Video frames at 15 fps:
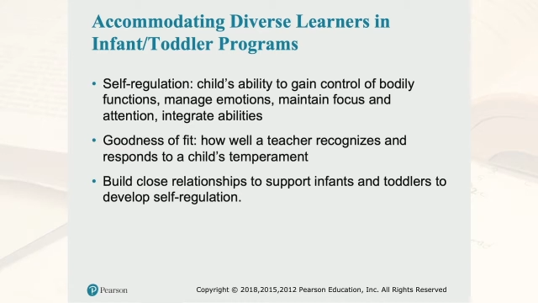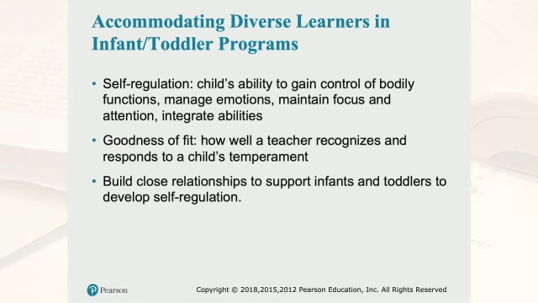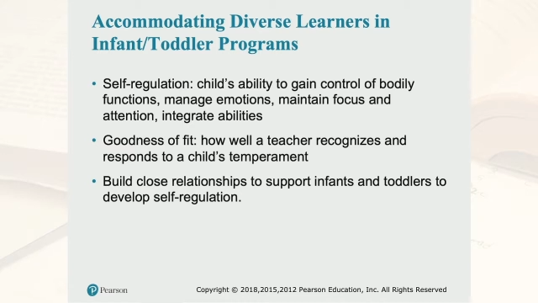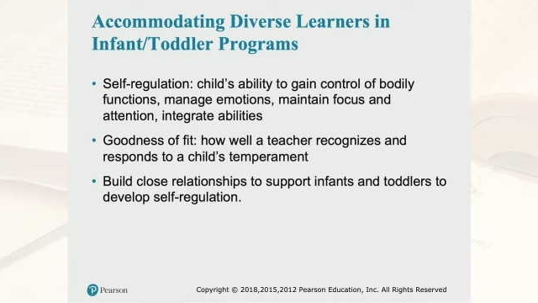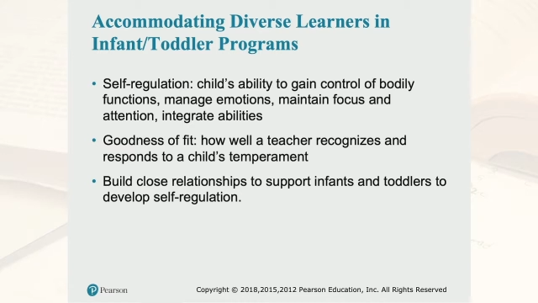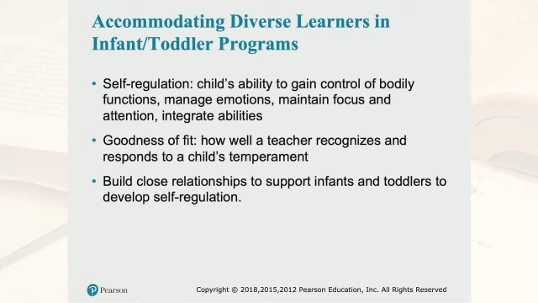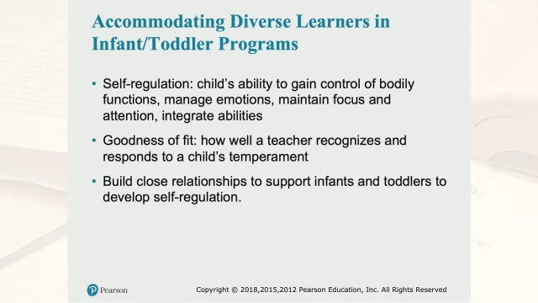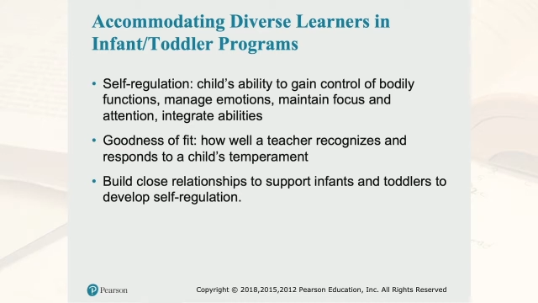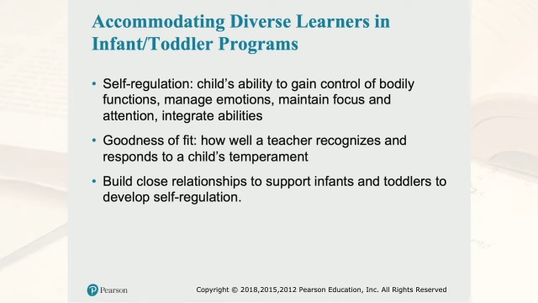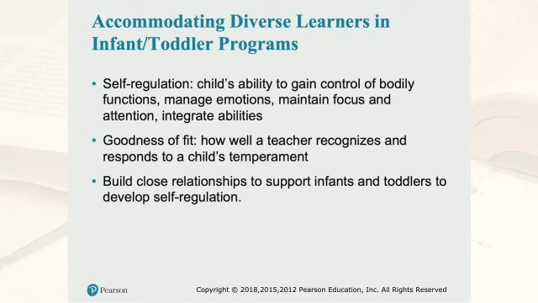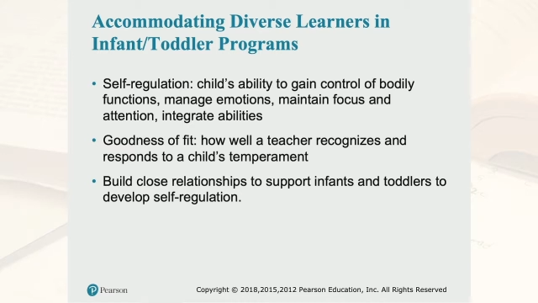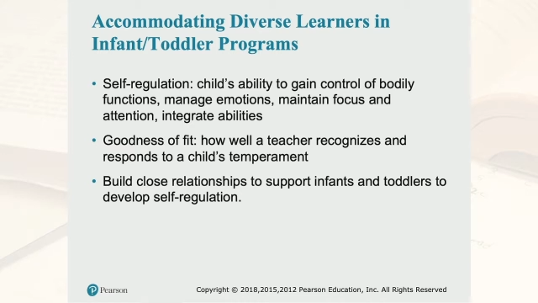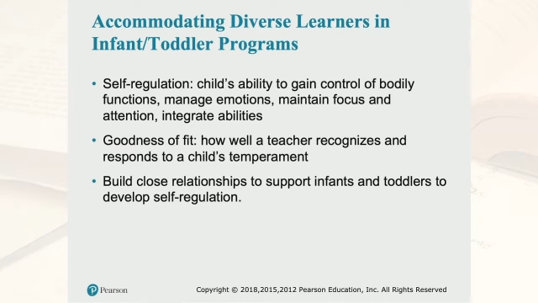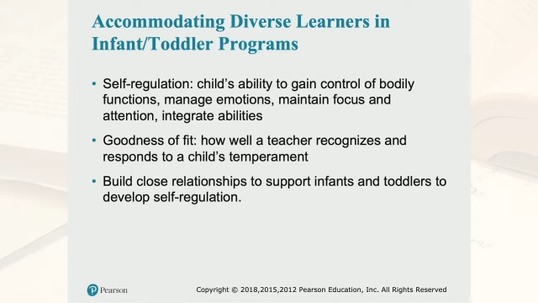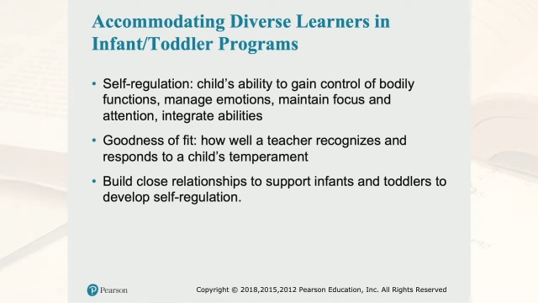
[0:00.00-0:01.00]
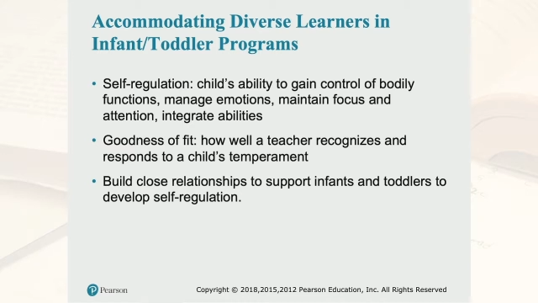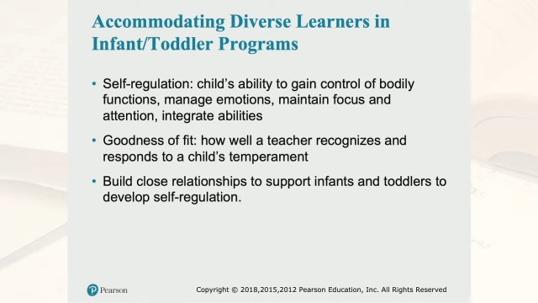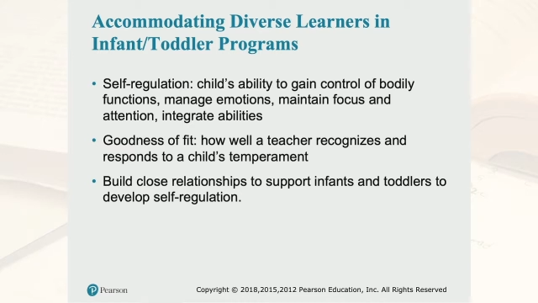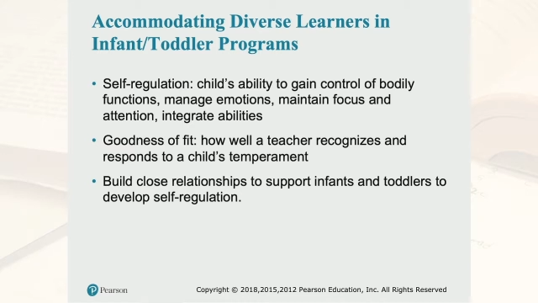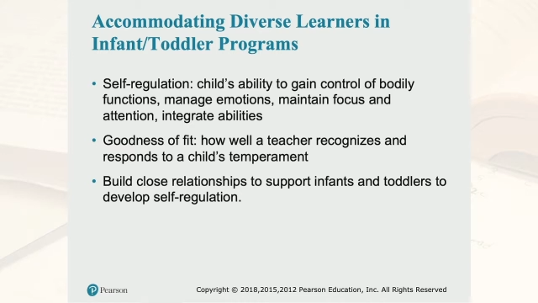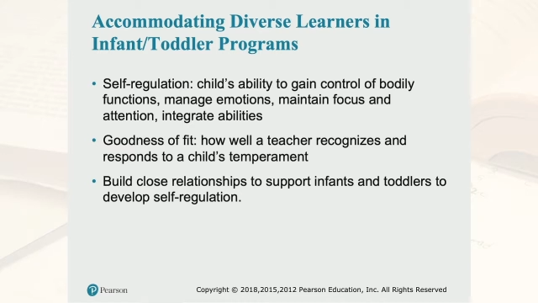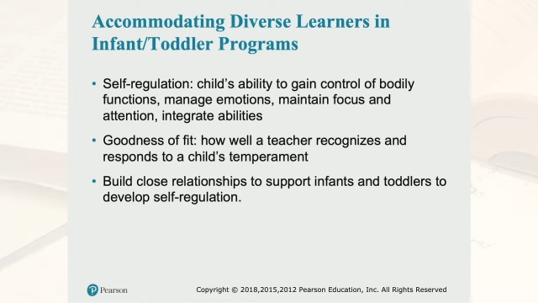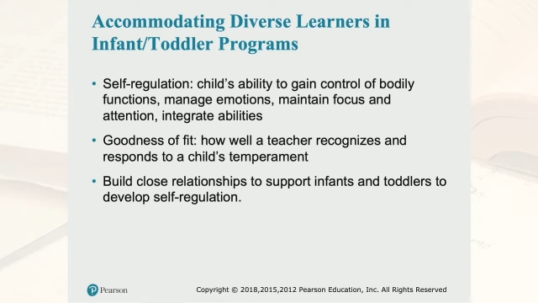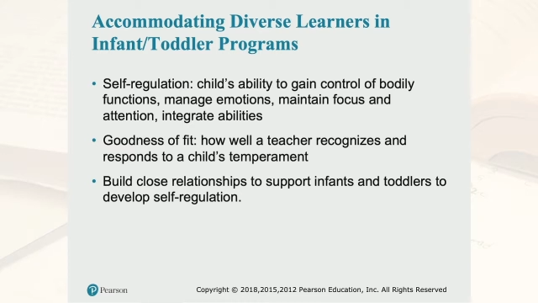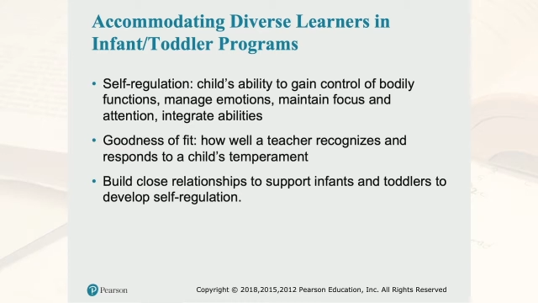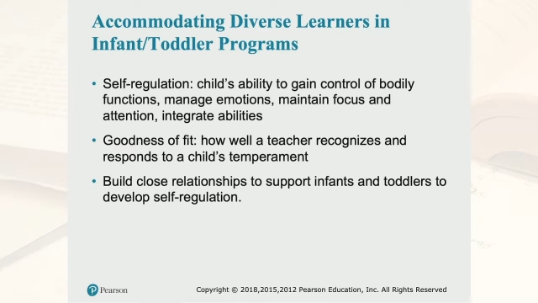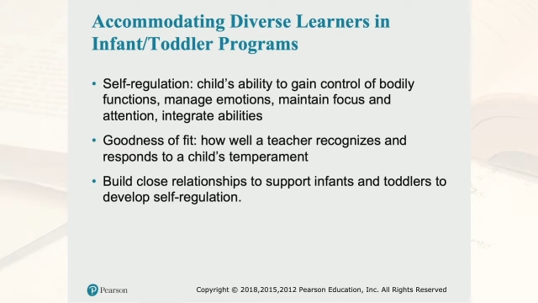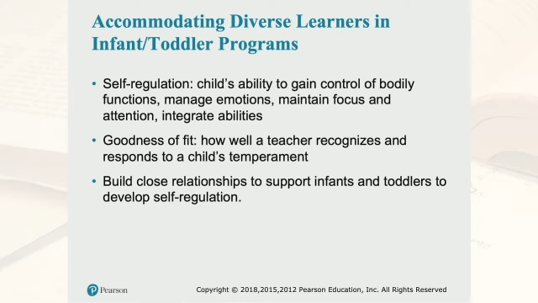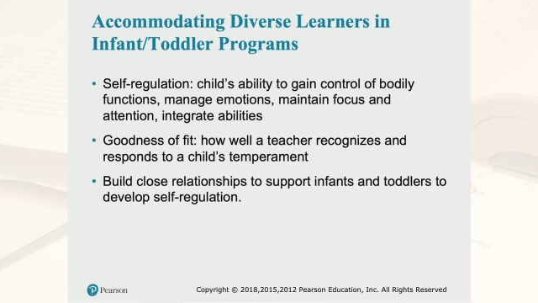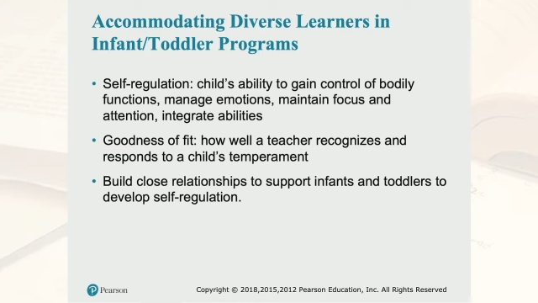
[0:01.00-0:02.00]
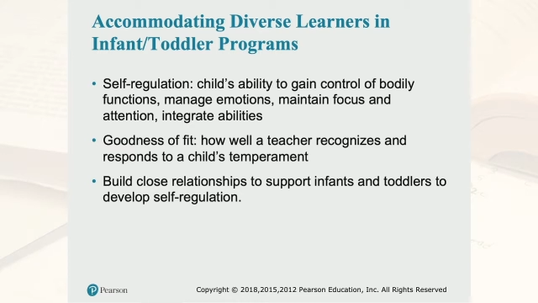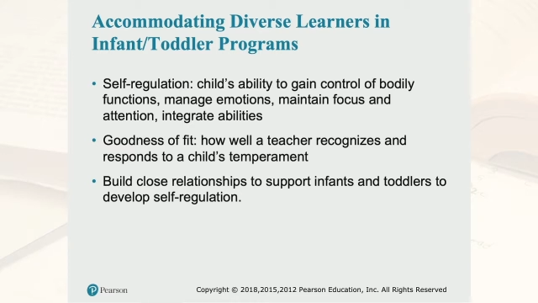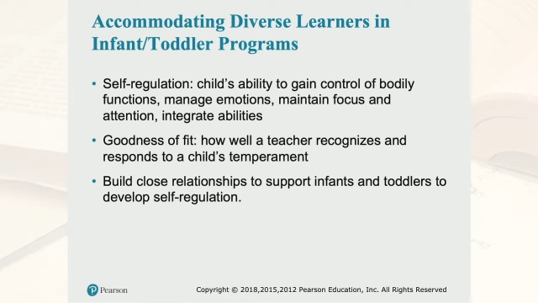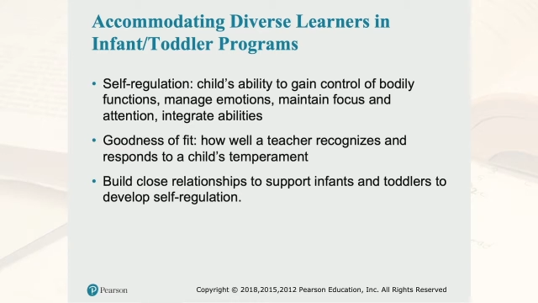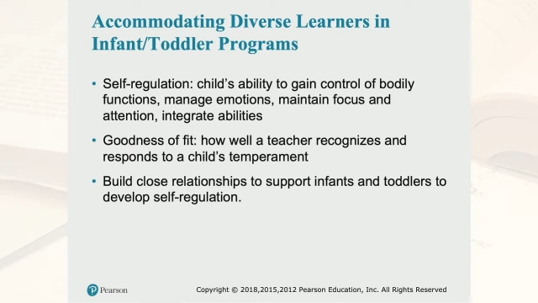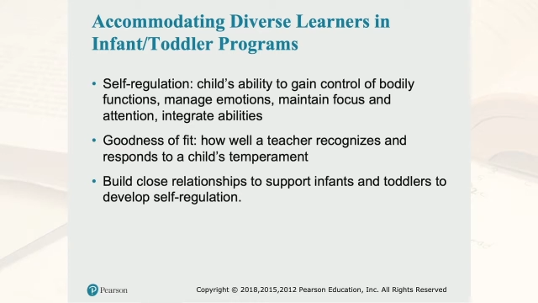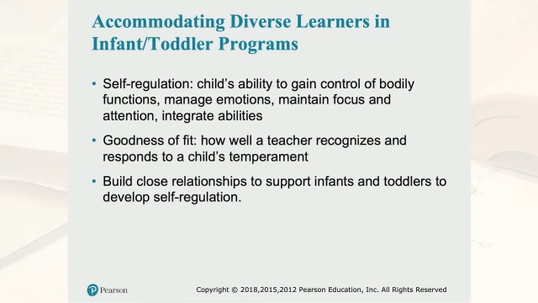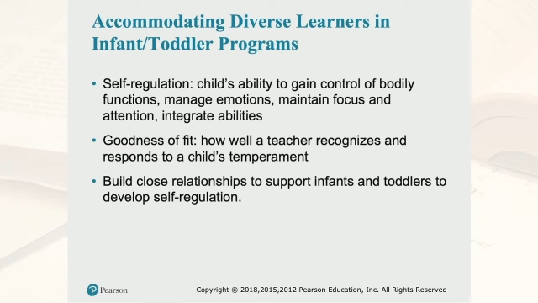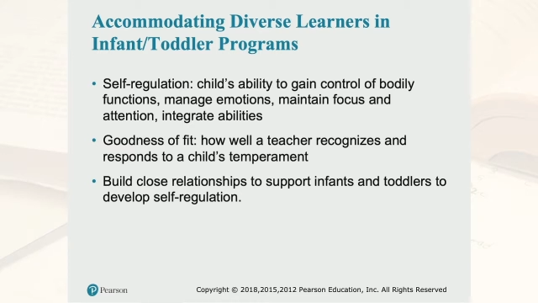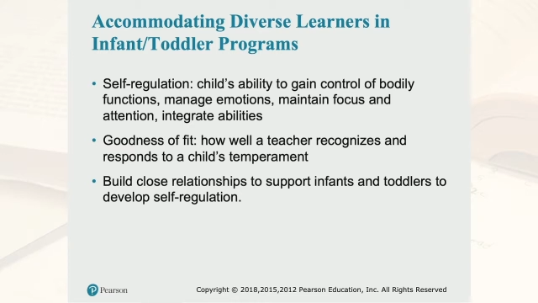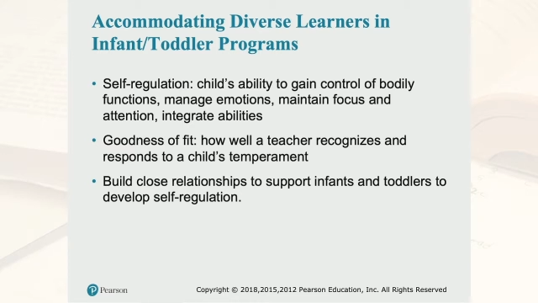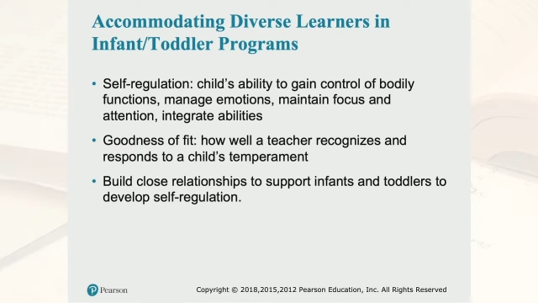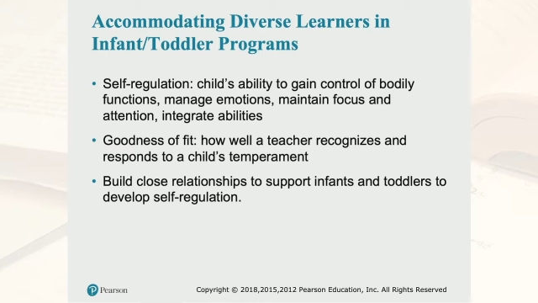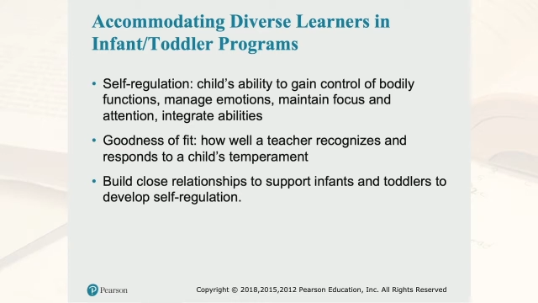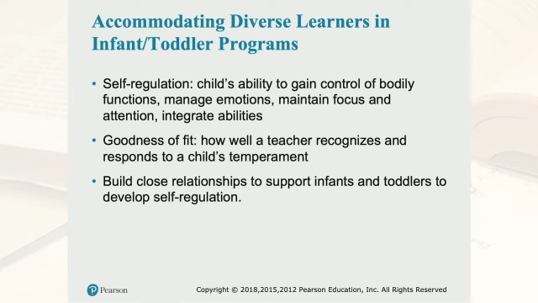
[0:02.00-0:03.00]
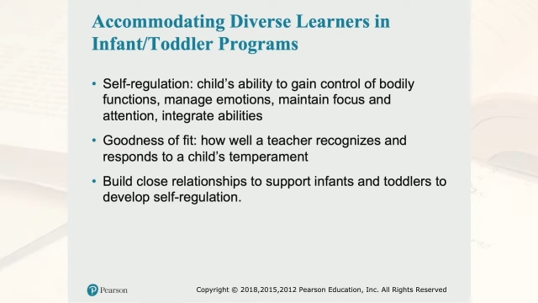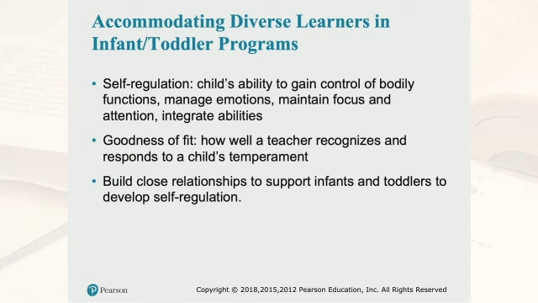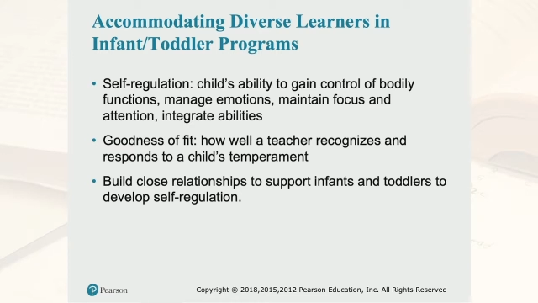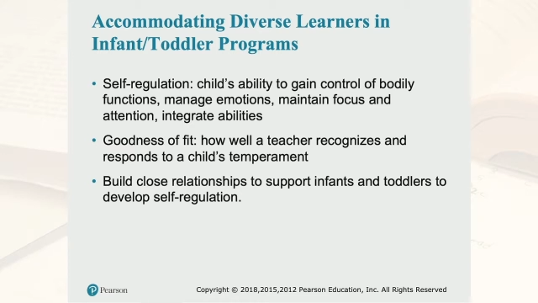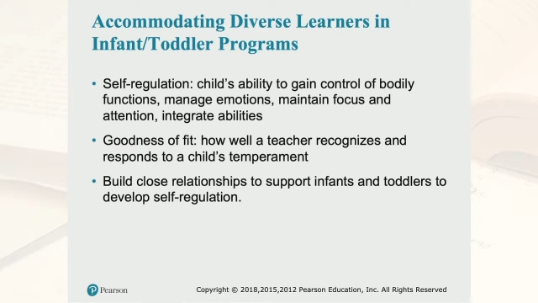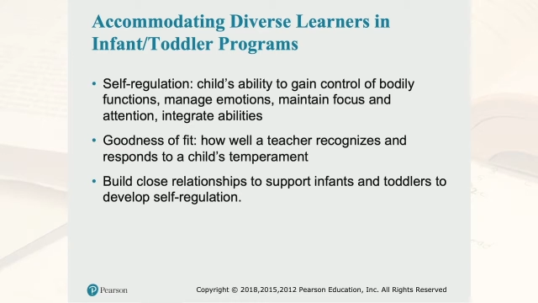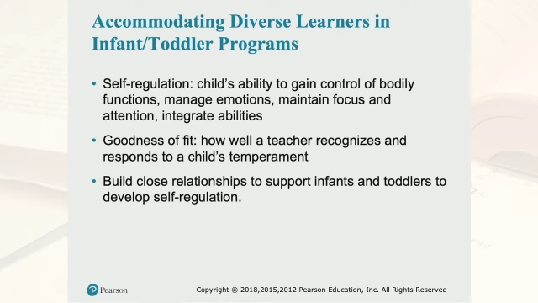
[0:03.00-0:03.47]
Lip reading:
(no speaker visible)